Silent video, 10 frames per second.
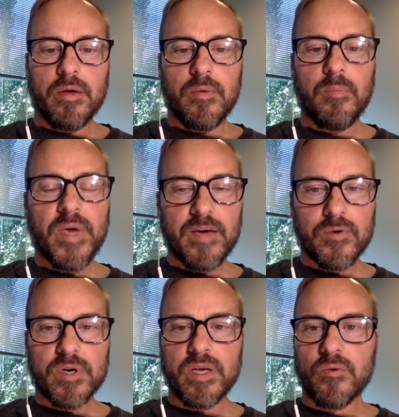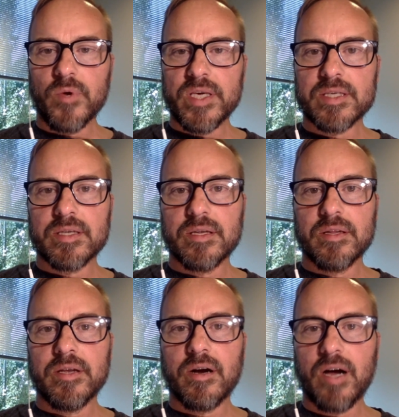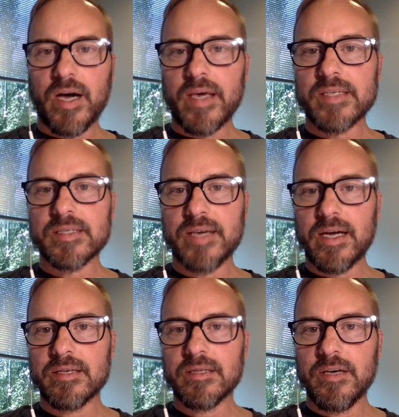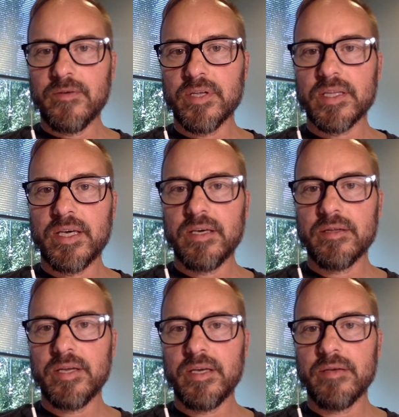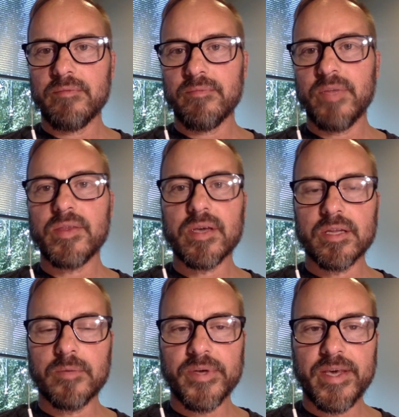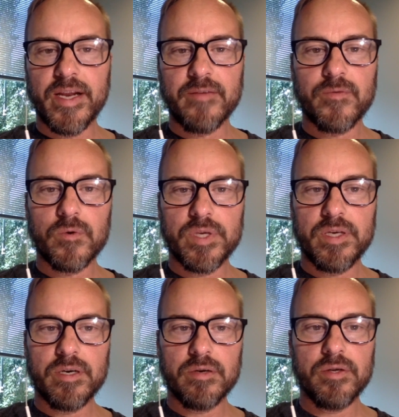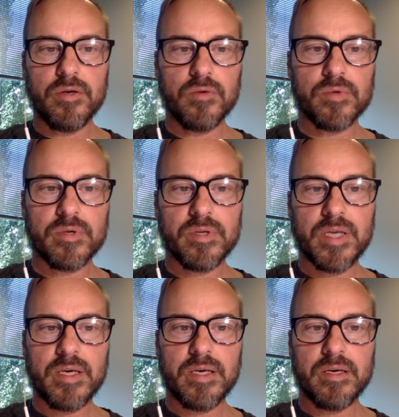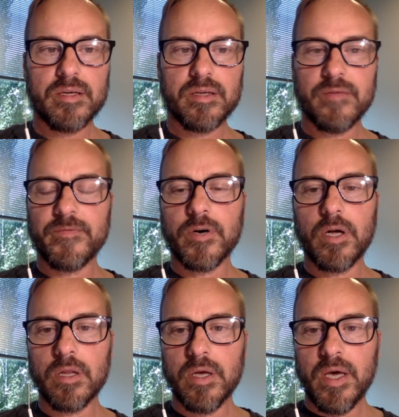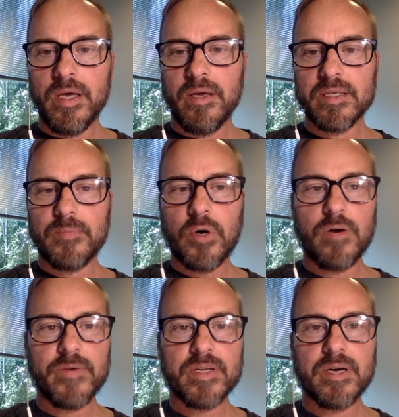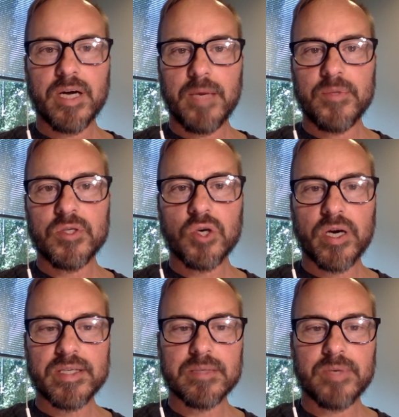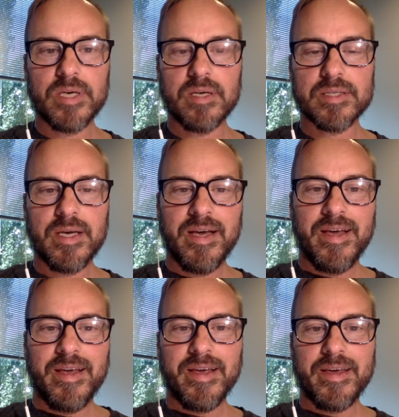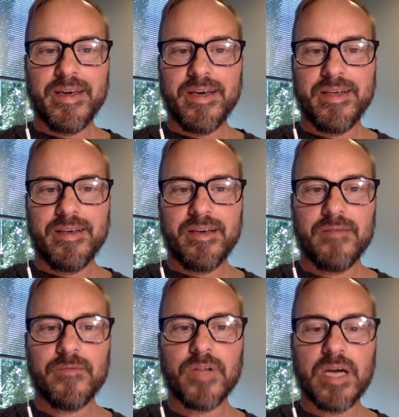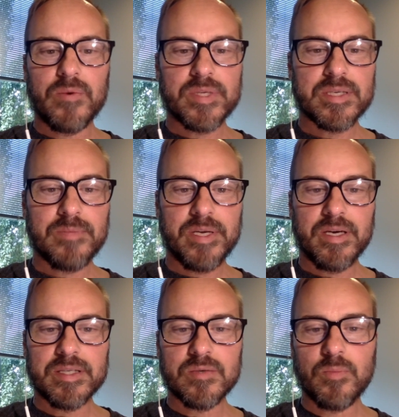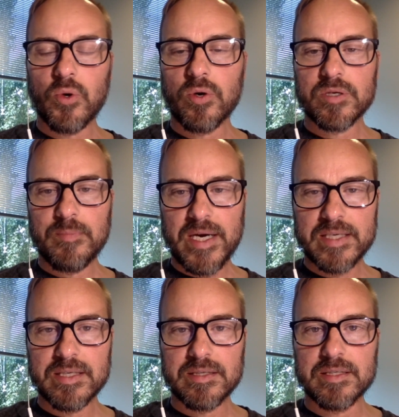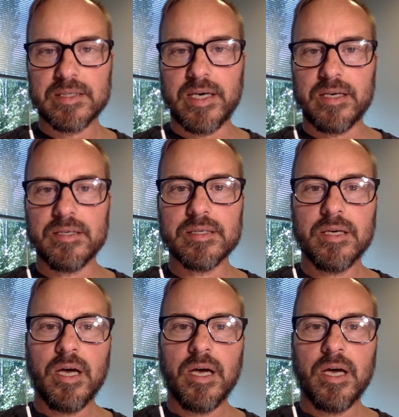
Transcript: may have already reached their highest status level that they think they'll be getting for the year. The fall is a perfect time to try somebody else and fly with somebody else. So Porter's matching the status,